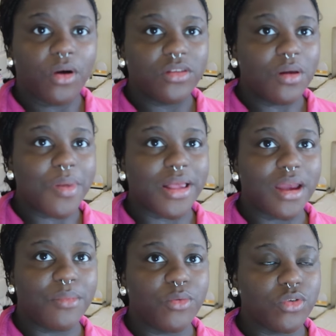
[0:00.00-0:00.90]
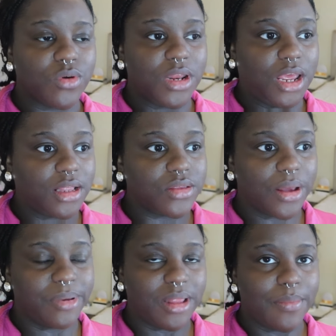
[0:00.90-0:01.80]
Also, my camera was going dead, so
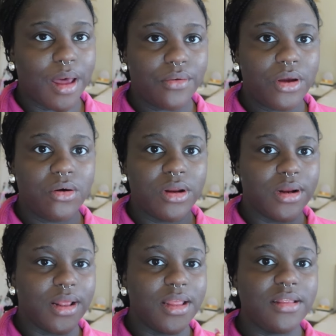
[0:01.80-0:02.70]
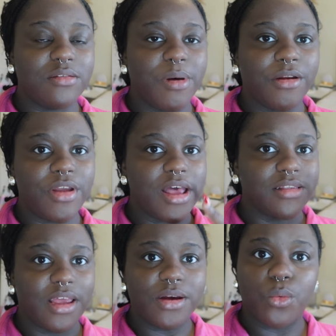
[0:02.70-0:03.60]
I put that battery on, and I think this battery
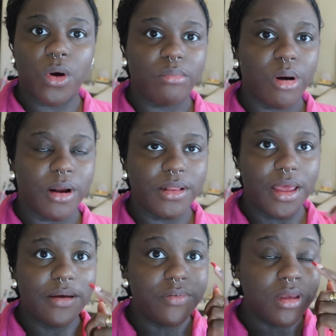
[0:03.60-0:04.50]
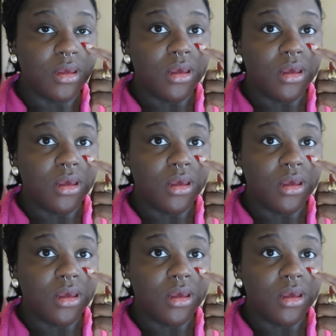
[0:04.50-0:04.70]
has like one bar left.